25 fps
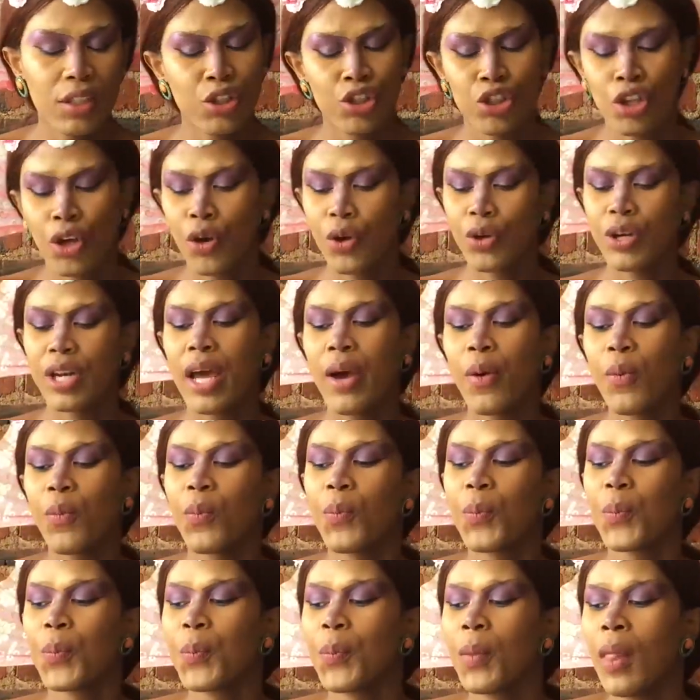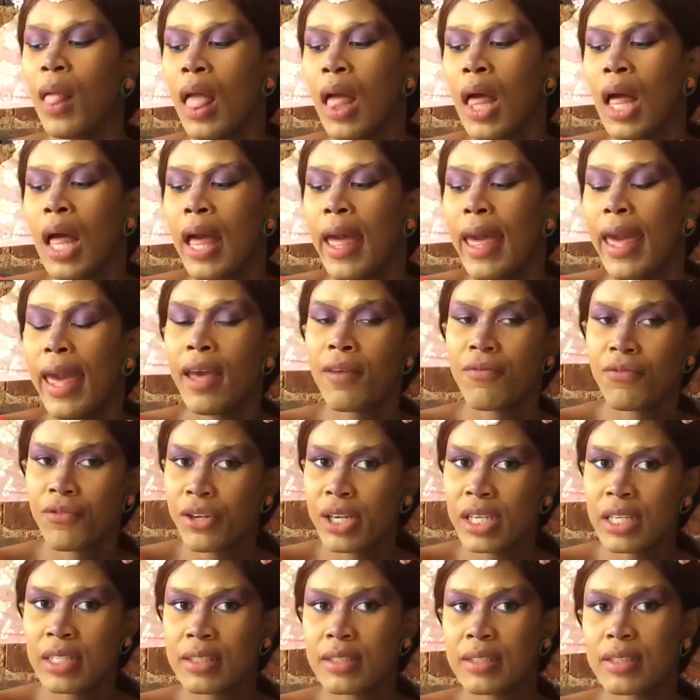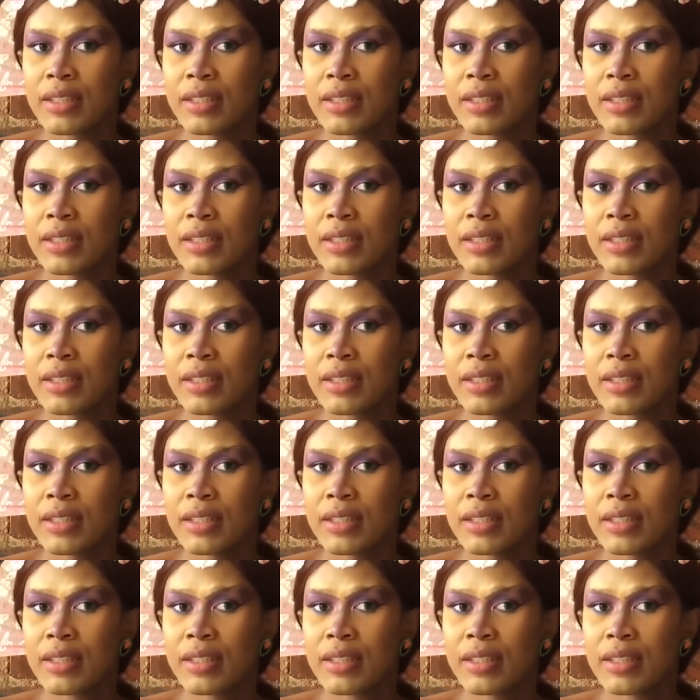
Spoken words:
So now every